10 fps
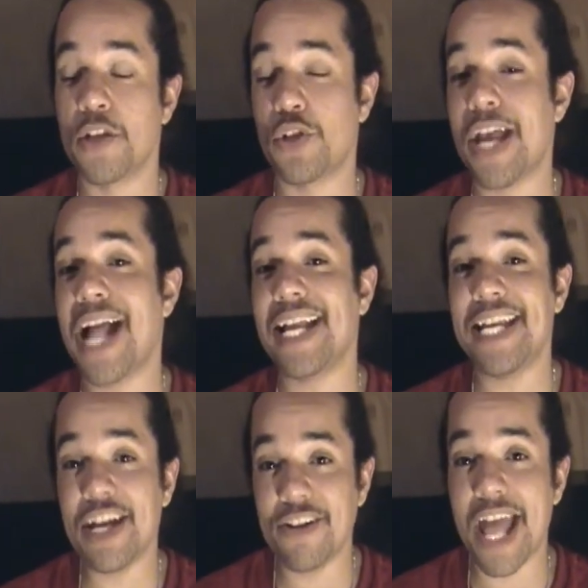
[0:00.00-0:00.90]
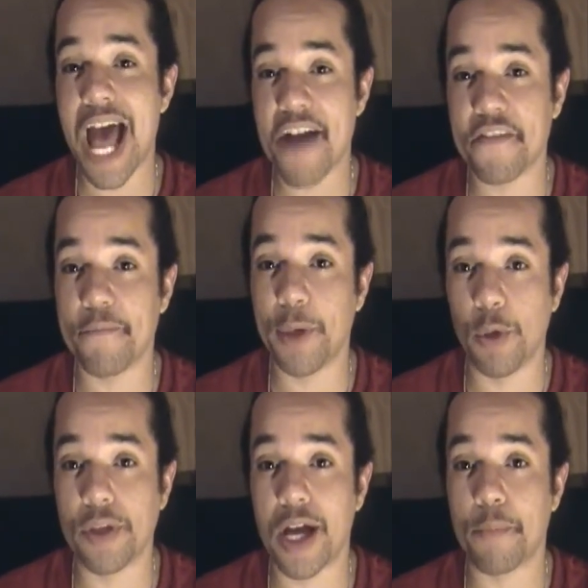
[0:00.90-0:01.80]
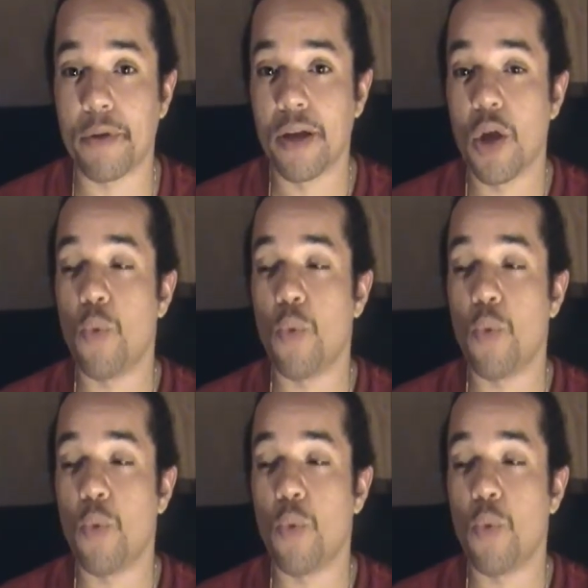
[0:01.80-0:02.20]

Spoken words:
So you had a year and a half of build up.